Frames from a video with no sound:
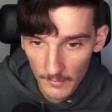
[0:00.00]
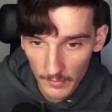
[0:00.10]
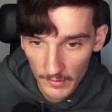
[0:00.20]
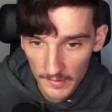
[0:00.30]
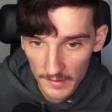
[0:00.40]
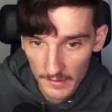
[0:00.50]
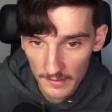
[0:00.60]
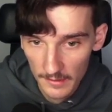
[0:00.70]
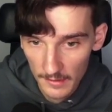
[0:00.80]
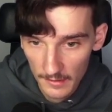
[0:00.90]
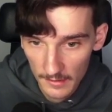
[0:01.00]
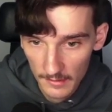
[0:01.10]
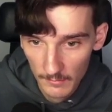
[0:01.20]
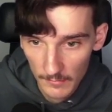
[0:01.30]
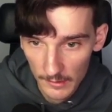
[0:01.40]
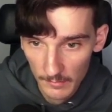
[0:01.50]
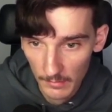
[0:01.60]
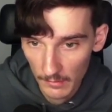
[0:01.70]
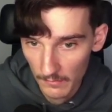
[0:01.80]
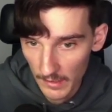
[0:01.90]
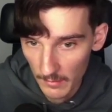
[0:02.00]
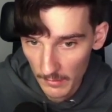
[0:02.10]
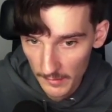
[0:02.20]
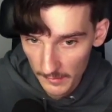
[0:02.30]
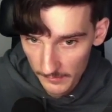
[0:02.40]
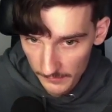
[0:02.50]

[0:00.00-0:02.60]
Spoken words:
proceed multiple variables.